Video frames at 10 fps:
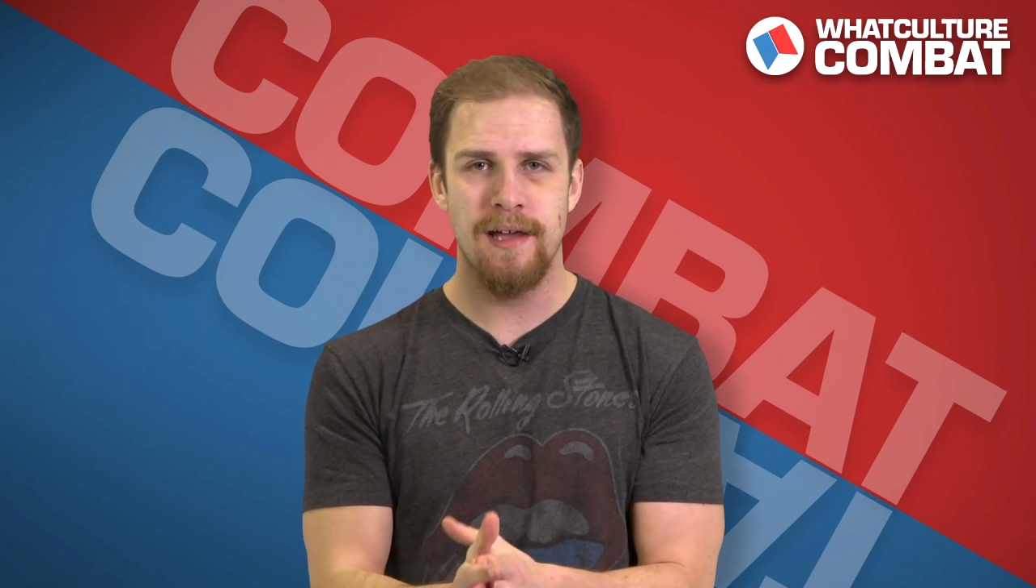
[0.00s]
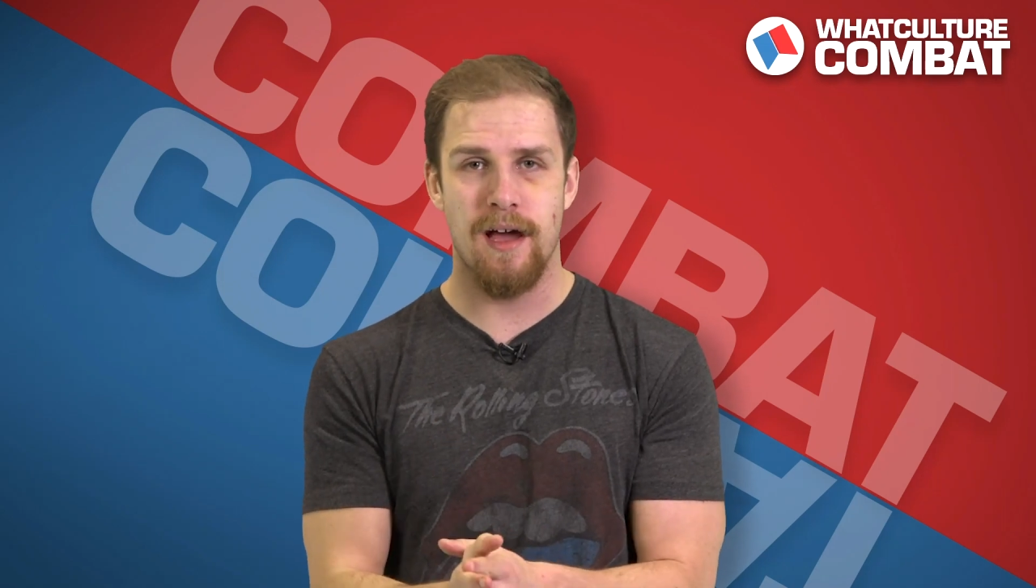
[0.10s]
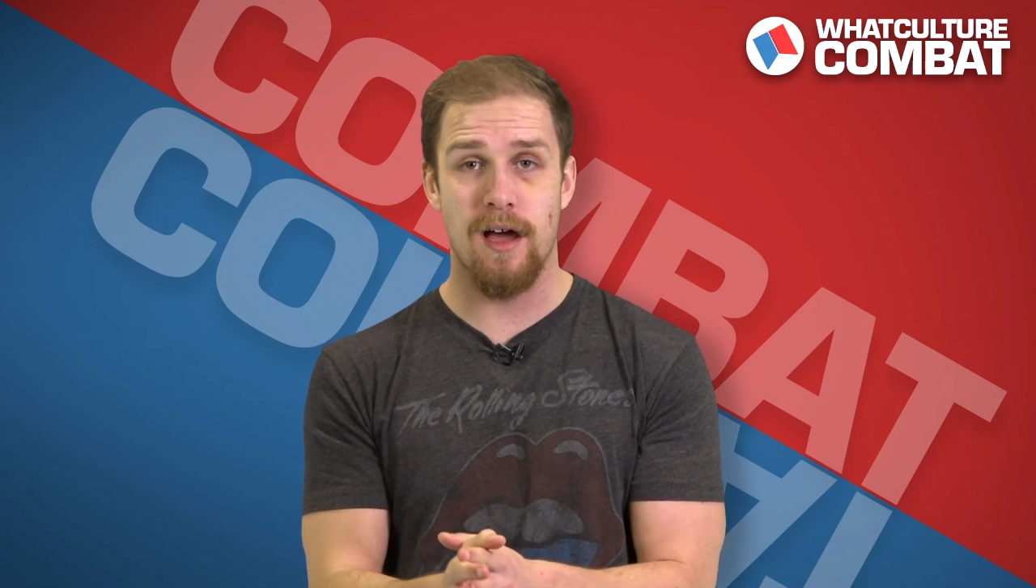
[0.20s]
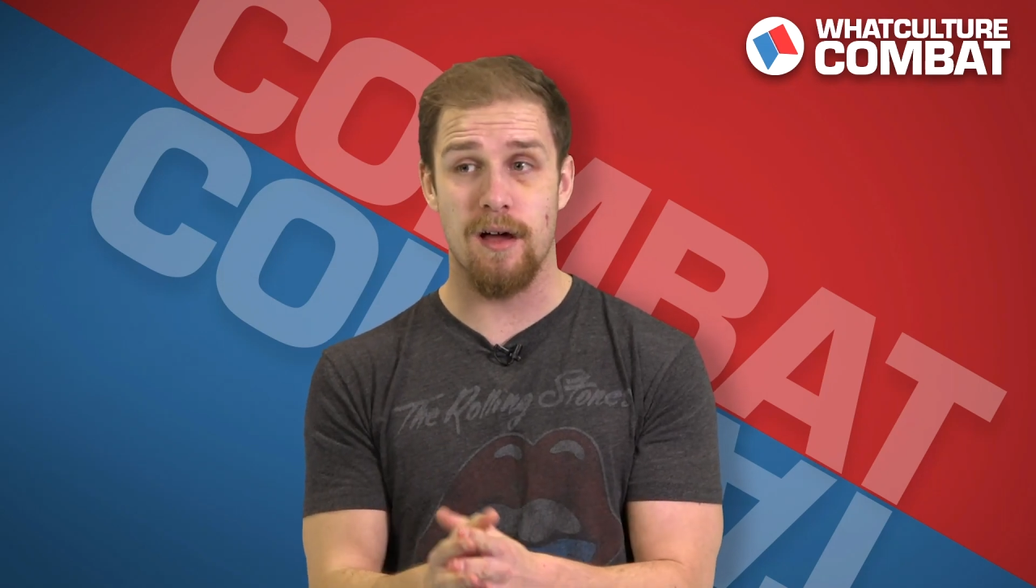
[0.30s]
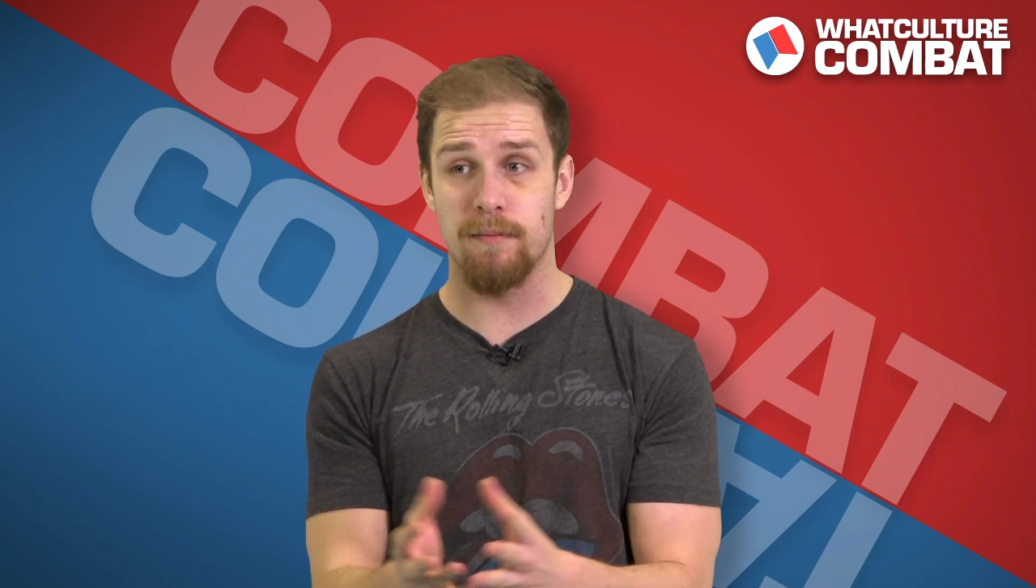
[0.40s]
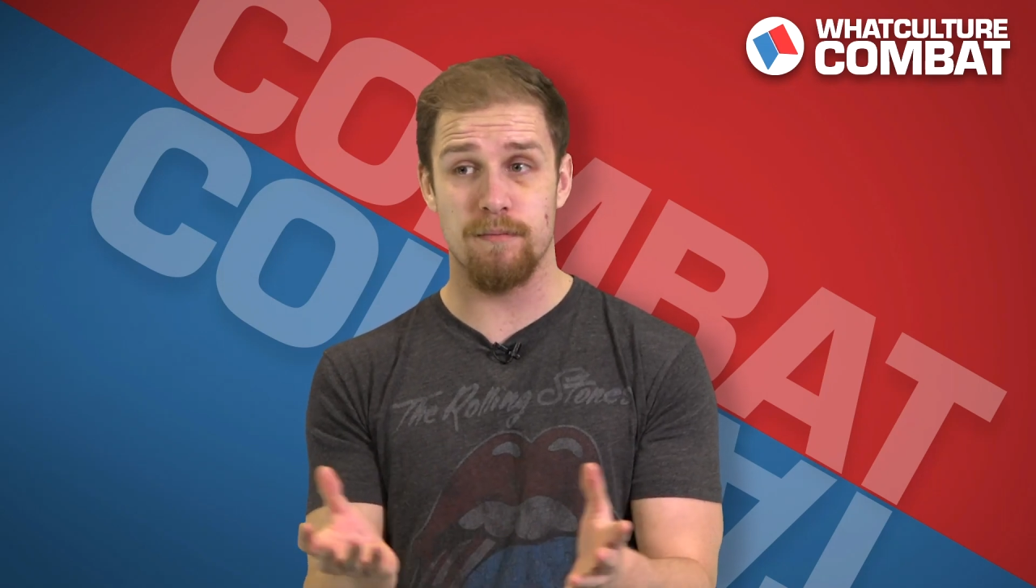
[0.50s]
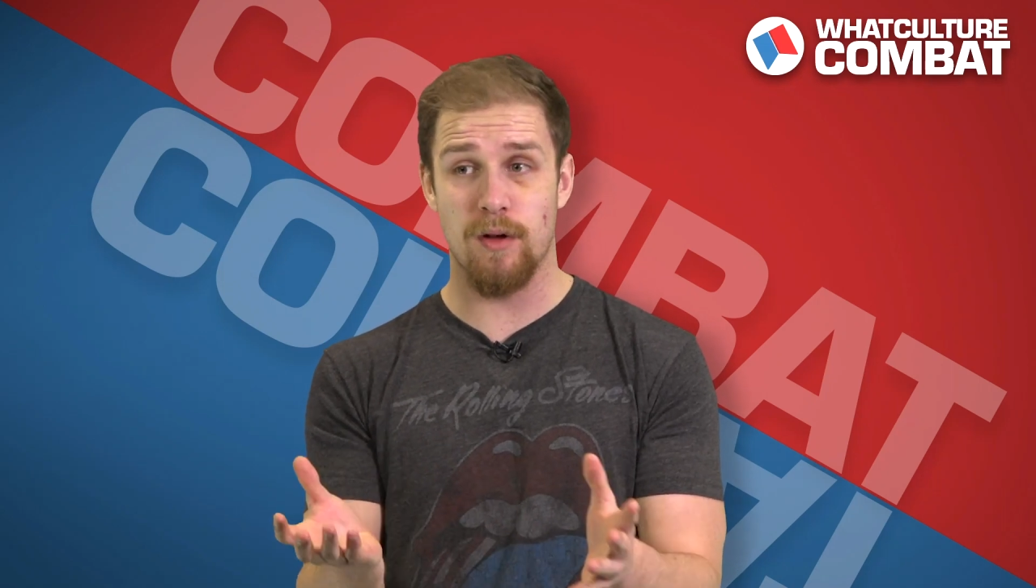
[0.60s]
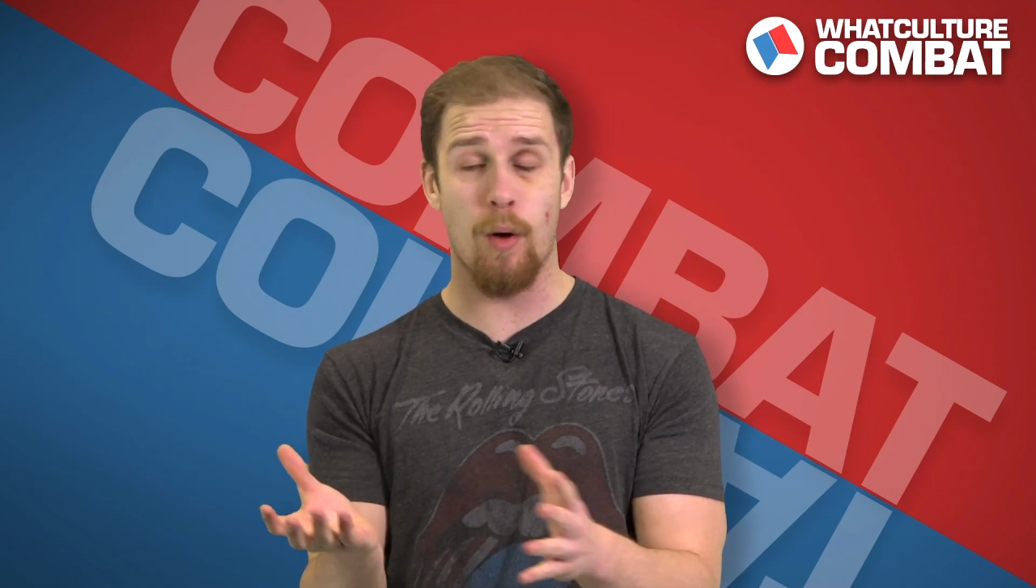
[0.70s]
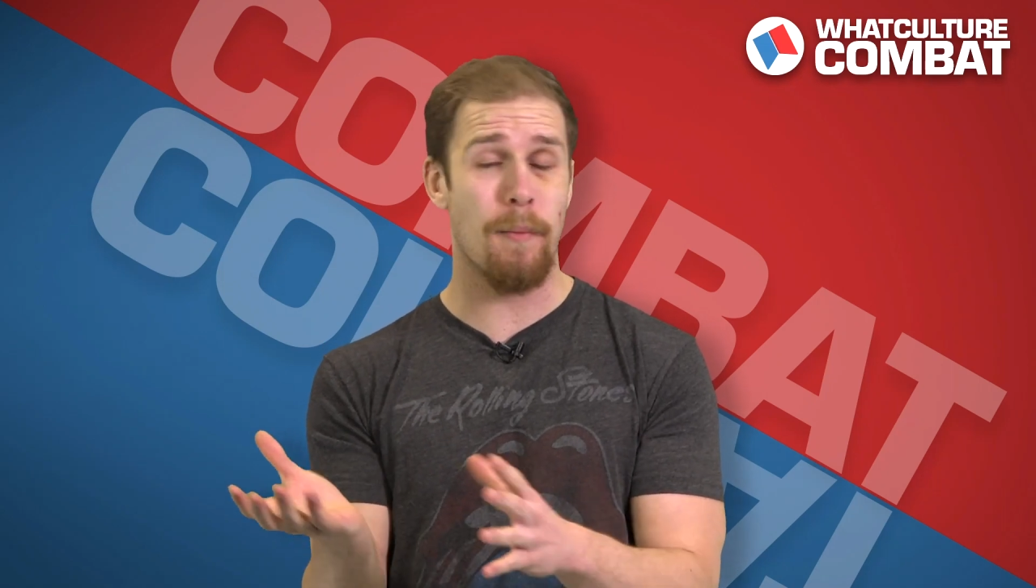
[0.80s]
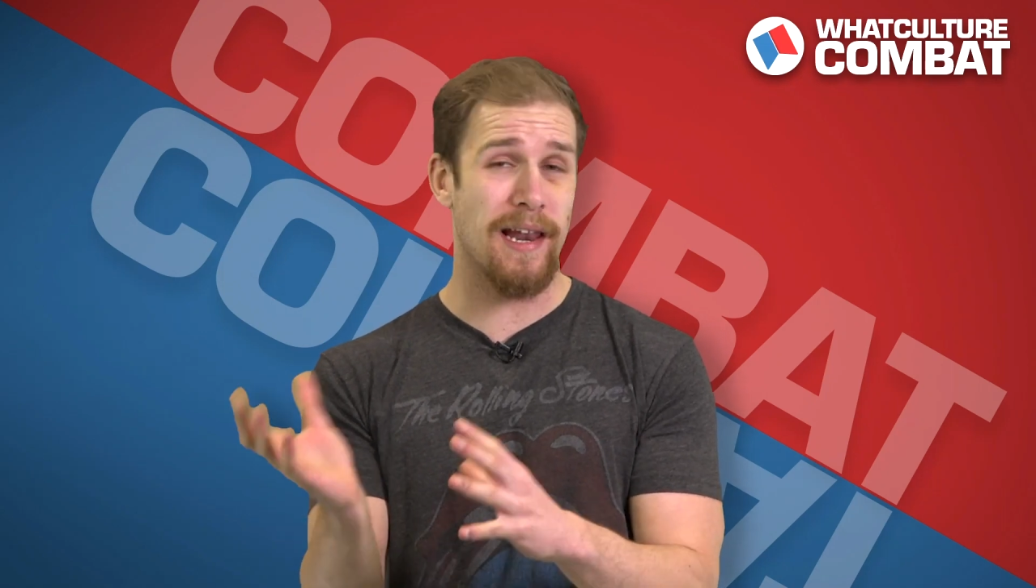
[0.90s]

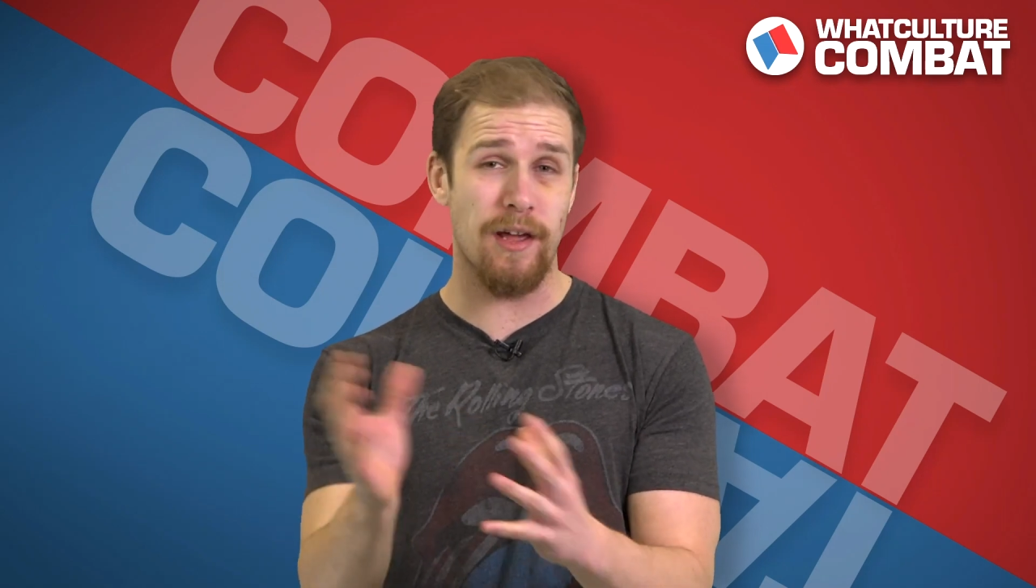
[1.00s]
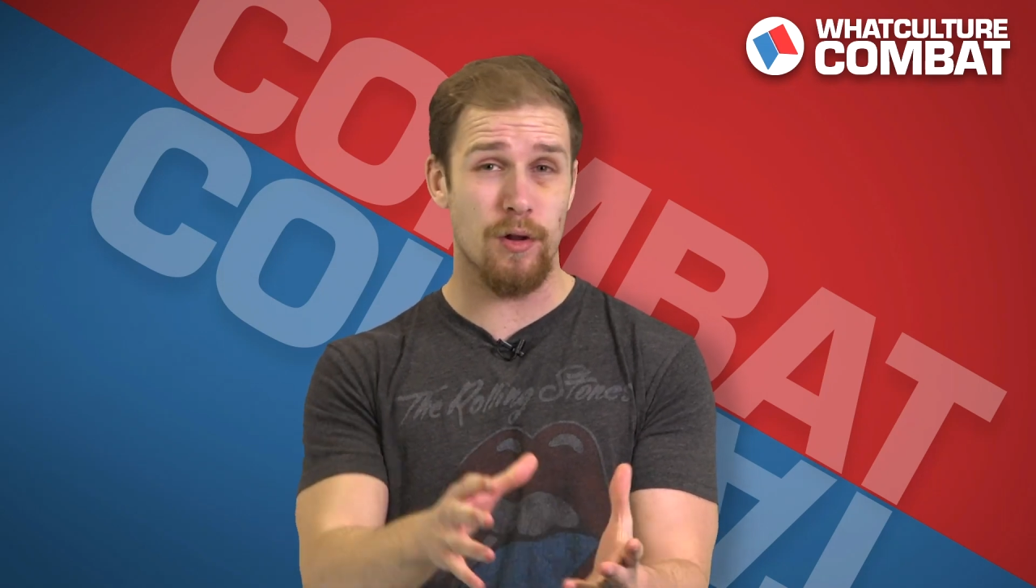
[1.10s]
O'Malley